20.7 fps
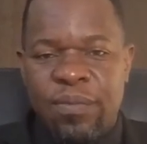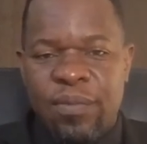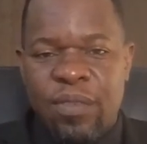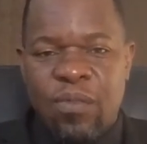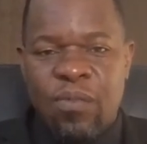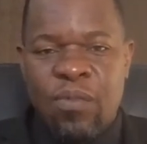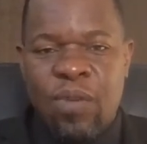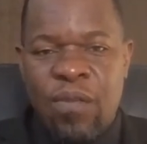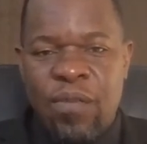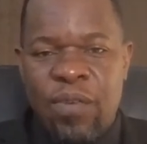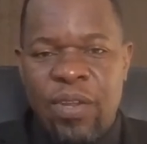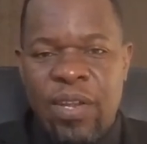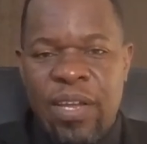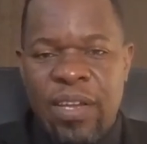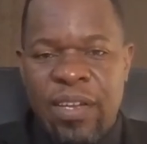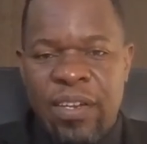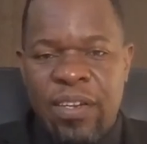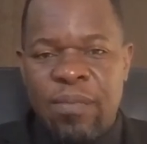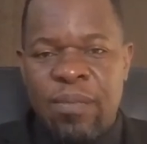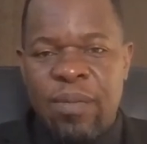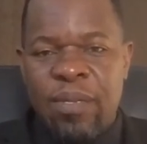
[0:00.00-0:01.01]
We have an
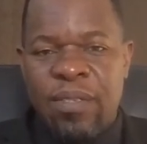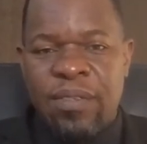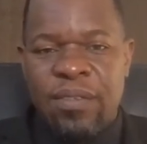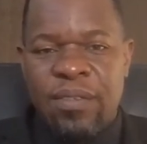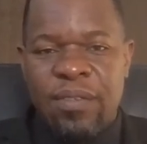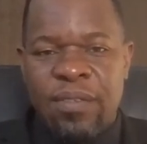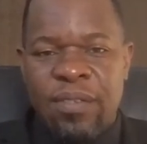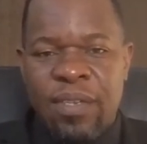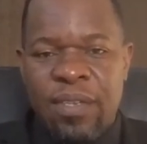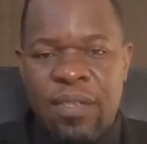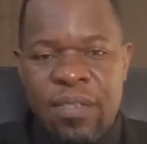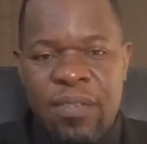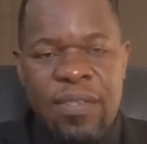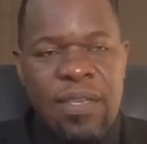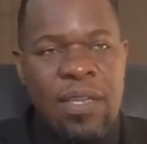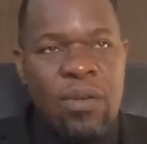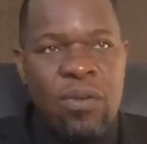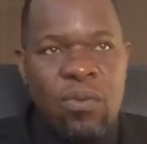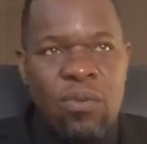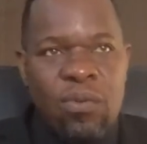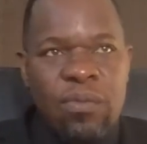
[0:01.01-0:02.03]
agreement. And he
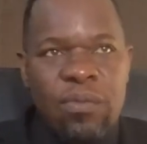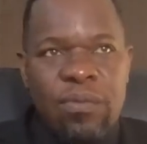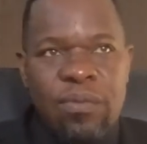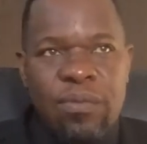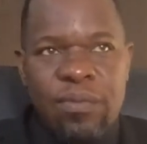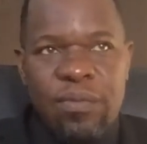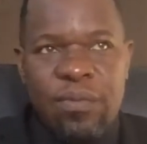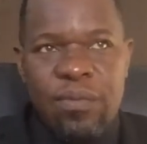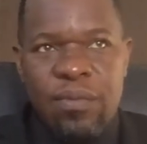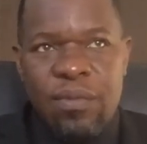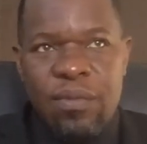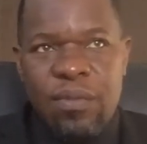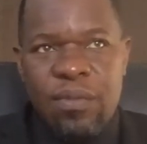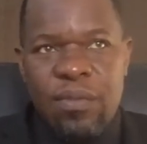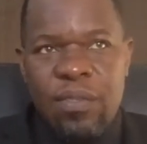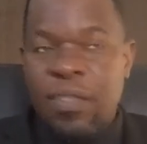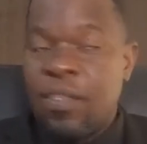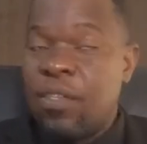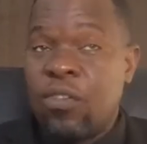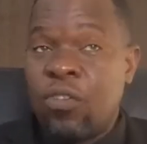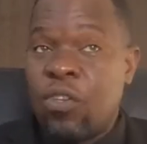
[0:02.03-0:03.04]
said, no.
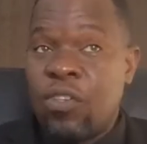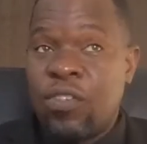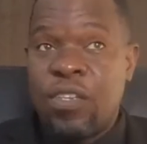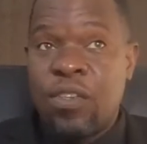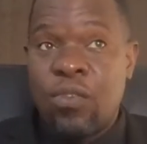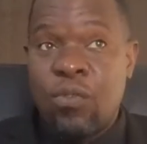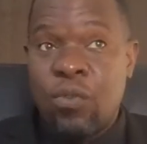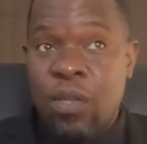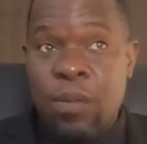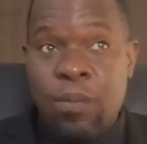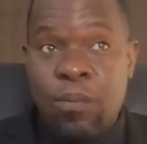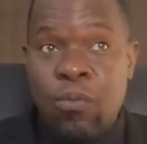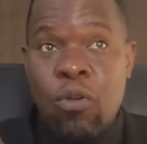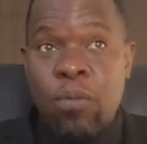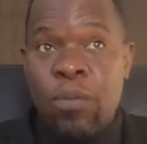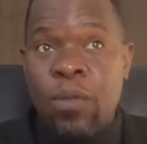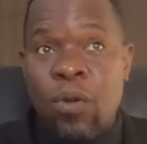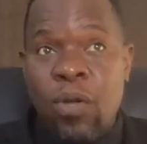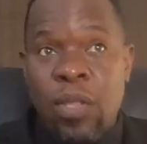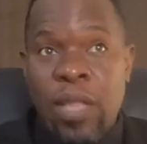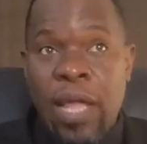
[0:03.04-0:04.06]
They didn't just say no, they blew up,
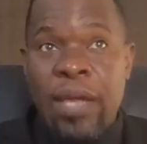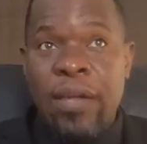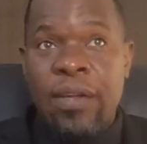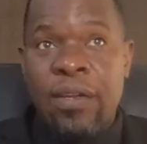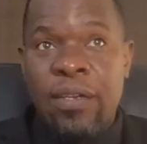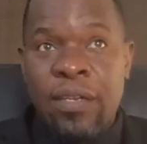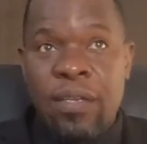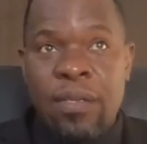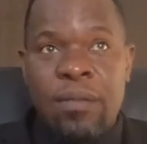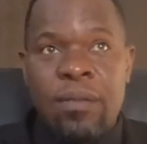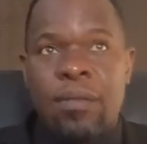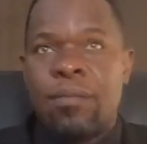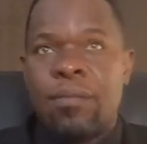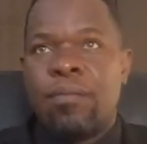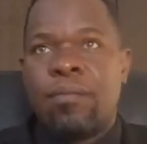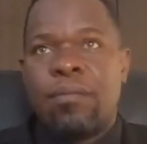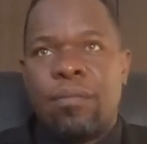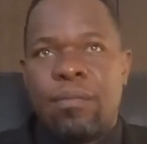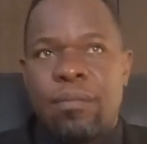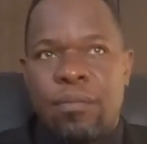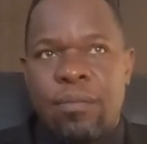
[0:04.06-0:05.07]
they got angry,
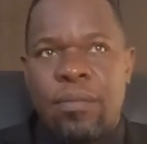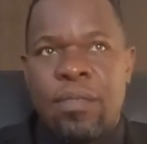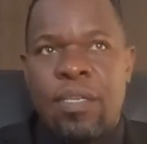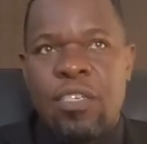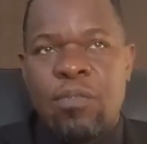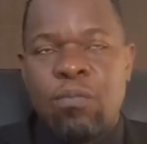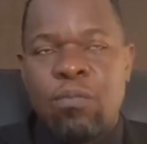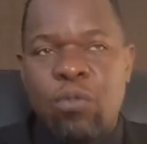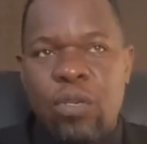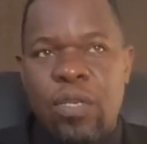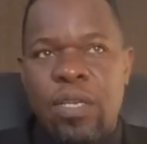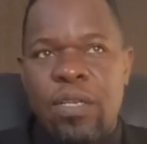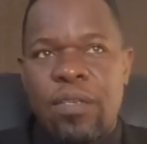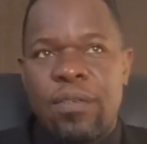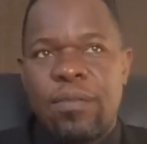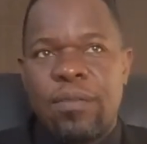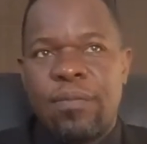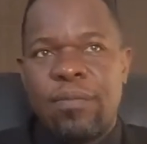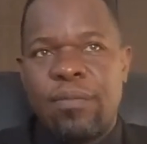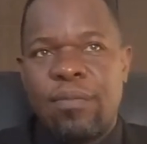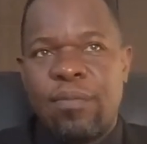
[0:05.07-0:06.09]
they exploded.
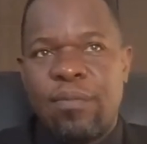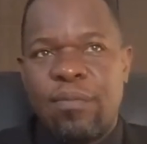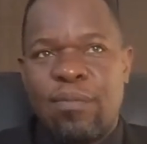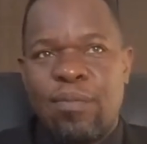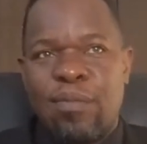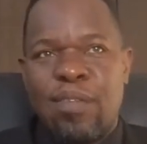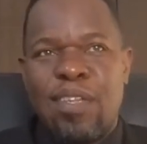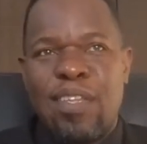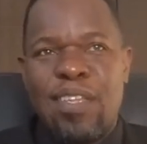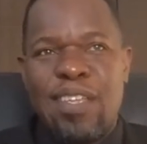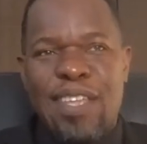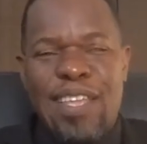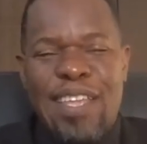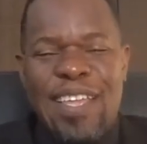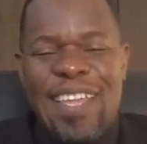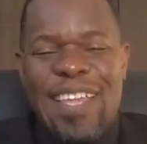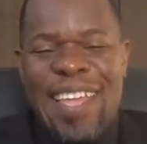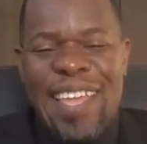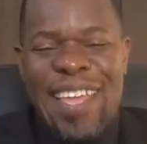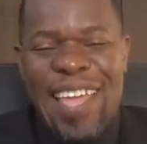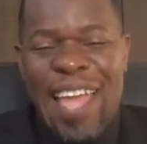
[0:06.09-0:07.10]

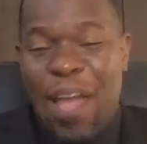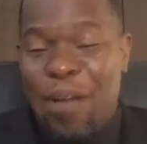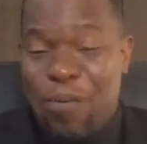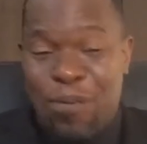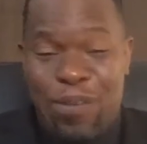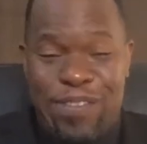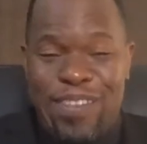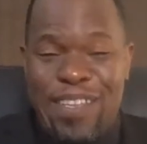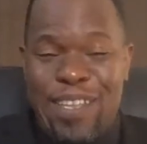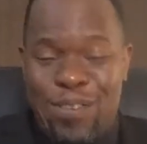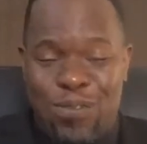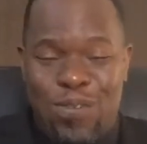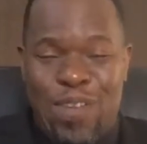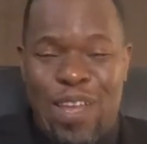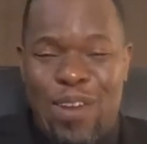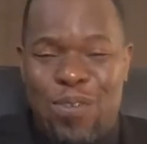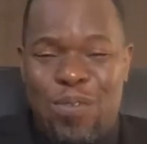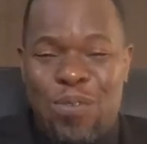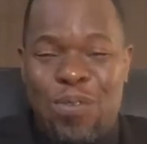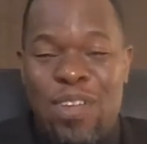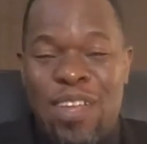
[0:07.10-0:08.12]
I was there, so I
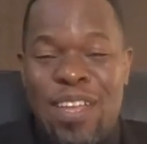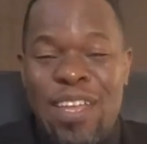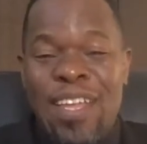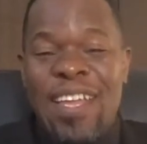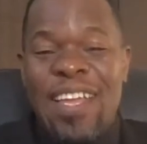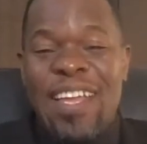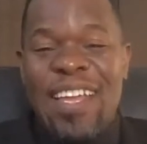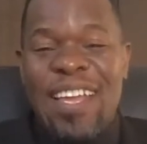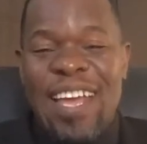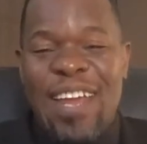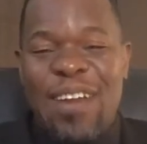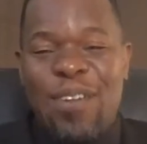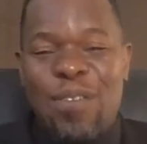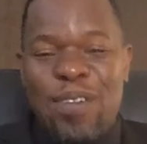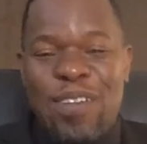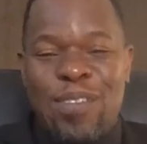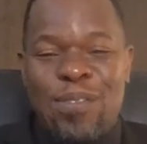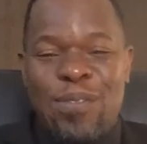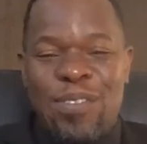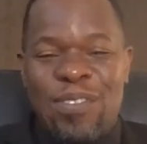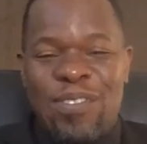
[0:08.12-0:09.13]
know
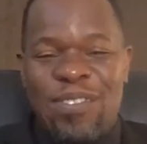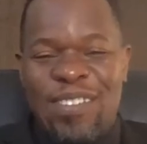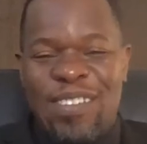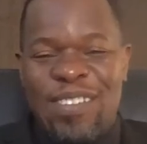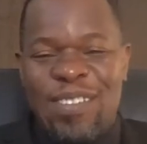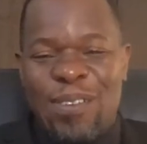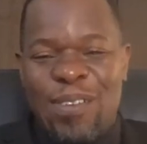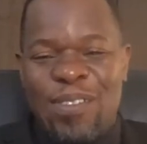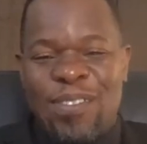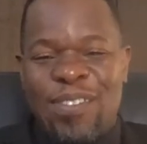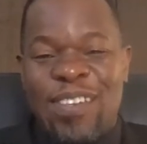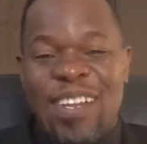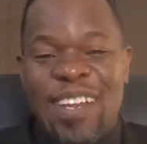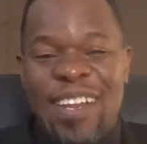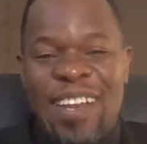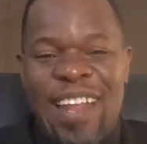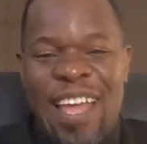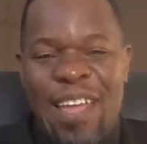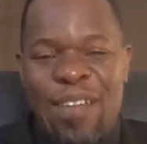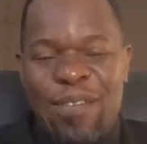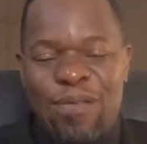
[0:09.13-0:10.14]
this was real
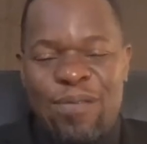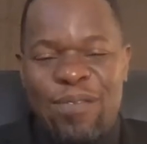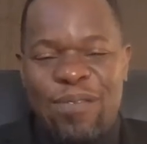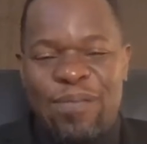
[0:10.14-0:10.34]
life.